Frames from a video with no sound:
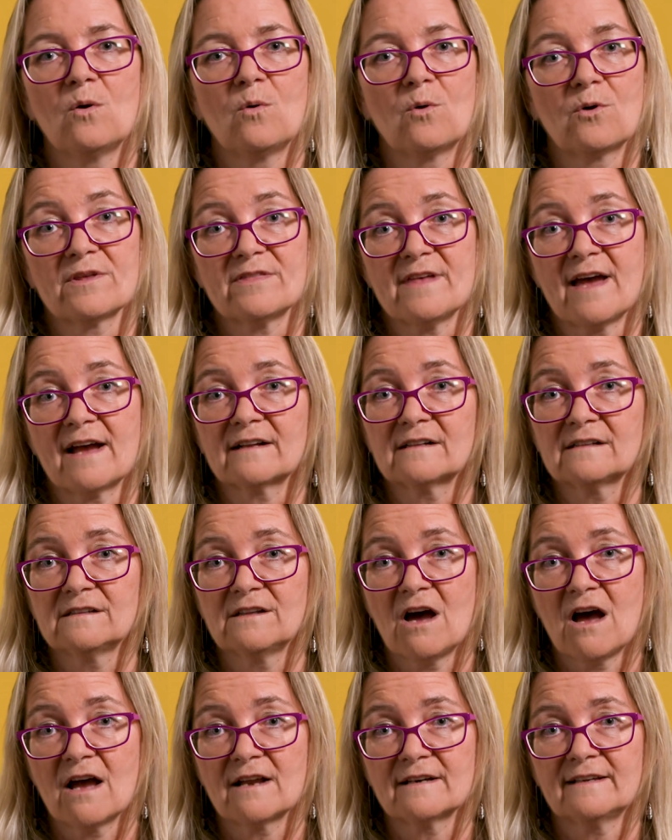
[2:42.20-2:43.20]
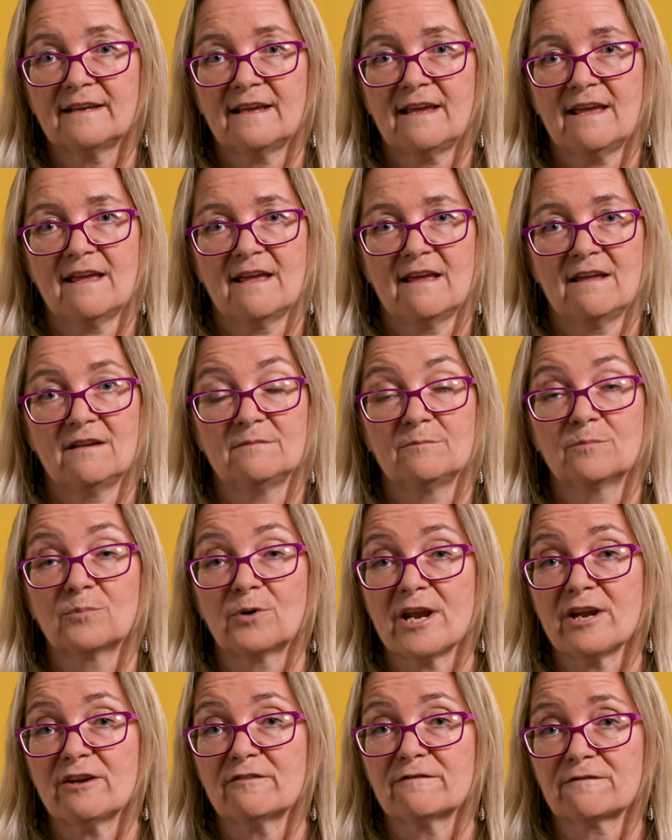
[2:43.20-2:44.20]
or that clot can
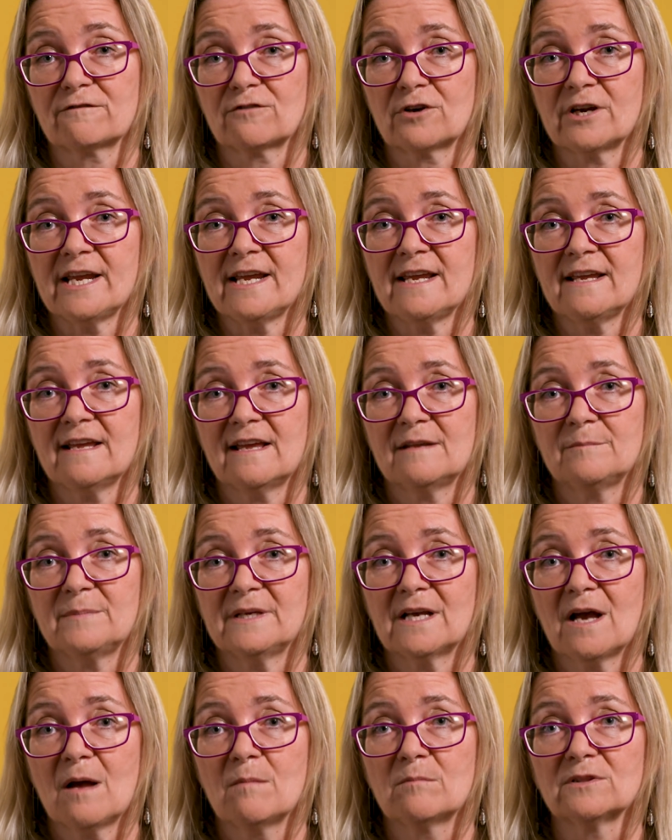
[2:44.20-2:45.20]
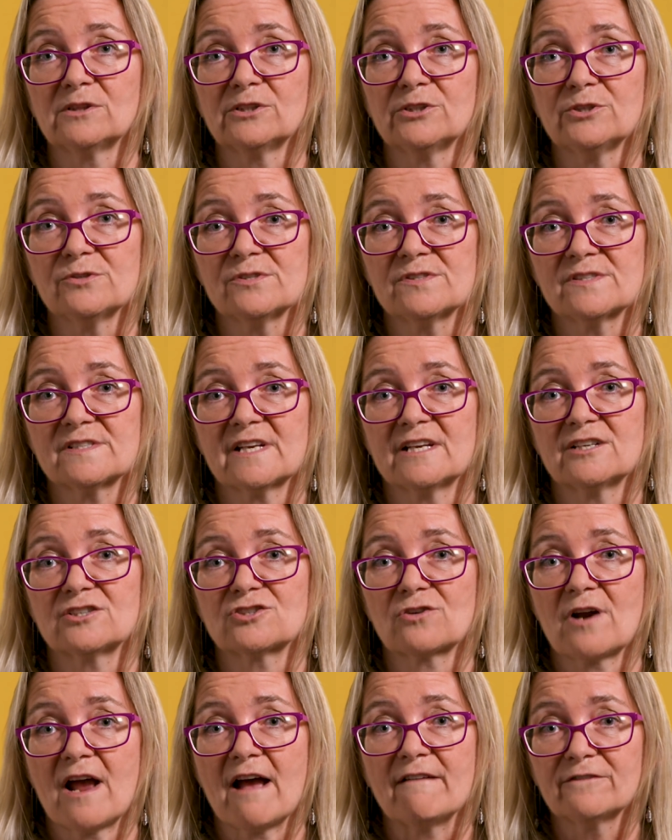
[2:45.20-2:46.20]
break free and become loose and
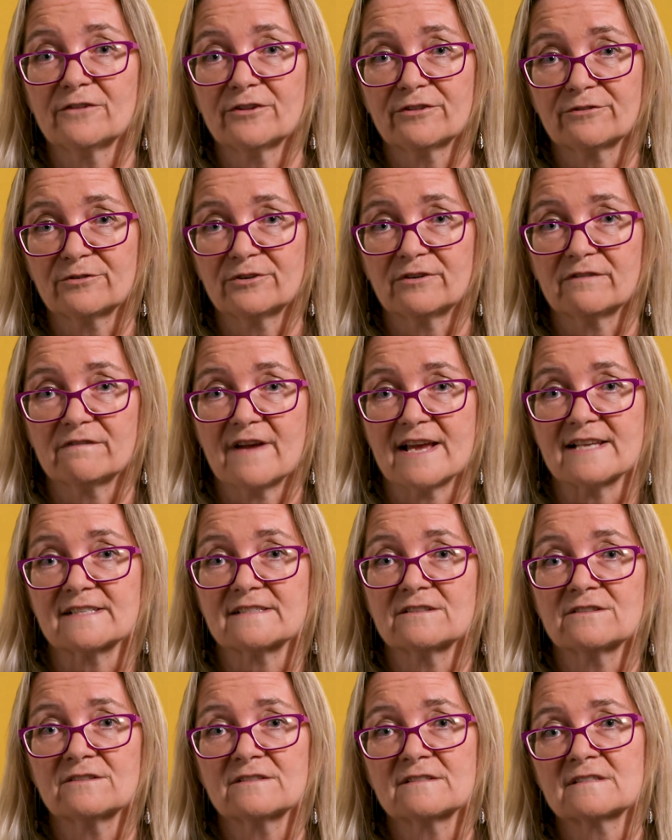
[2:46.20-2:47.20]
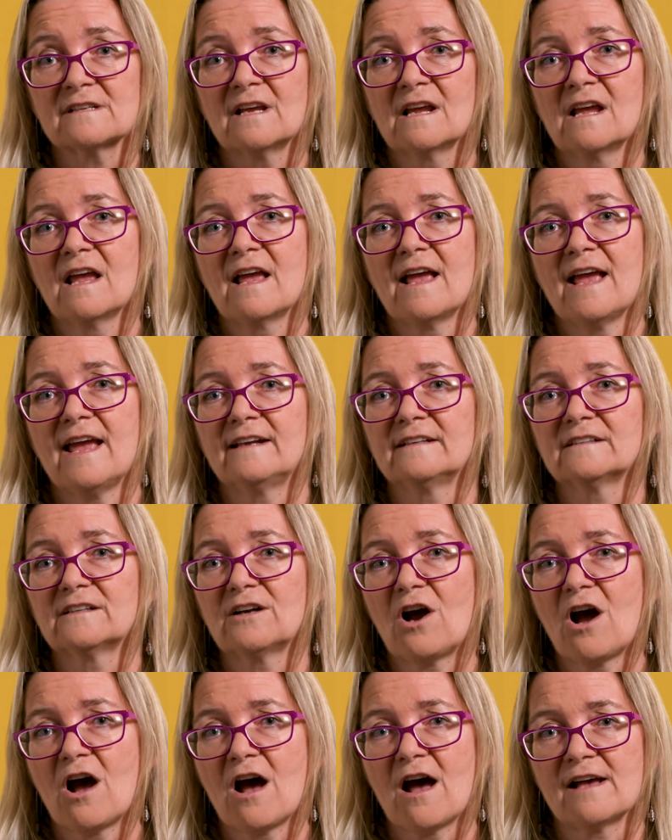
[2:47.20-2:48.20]
travel through your vessels and
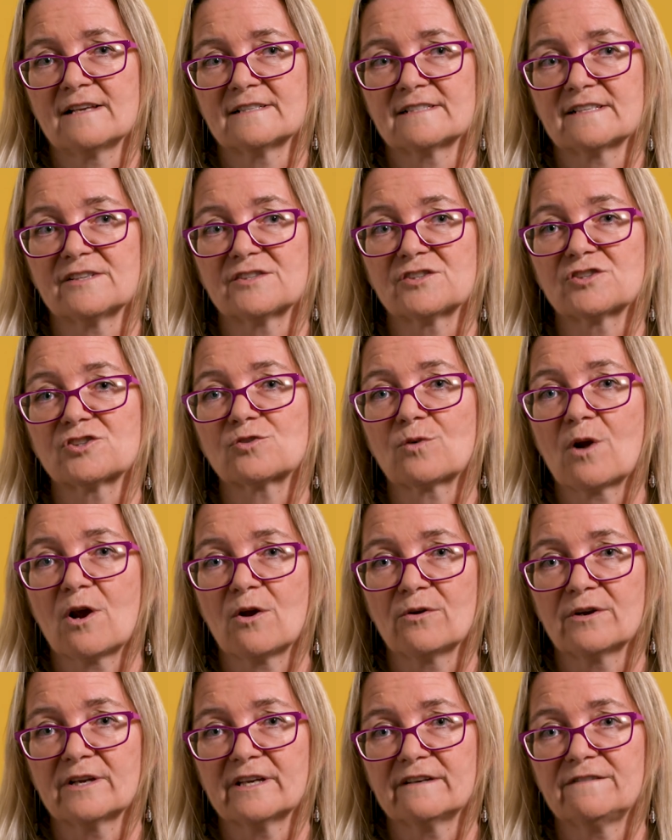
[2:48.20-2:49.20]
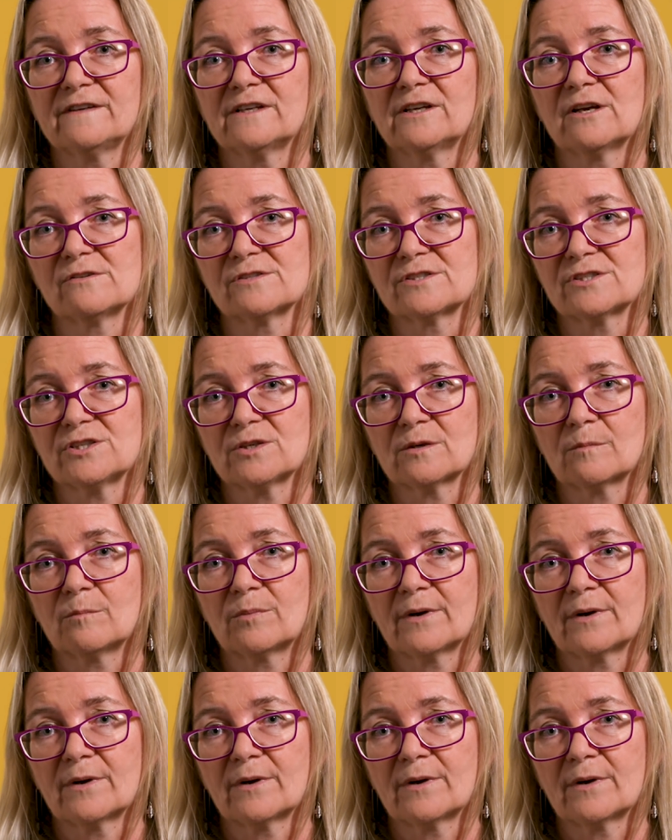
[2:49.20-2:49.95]
cause a stroke if it goes to your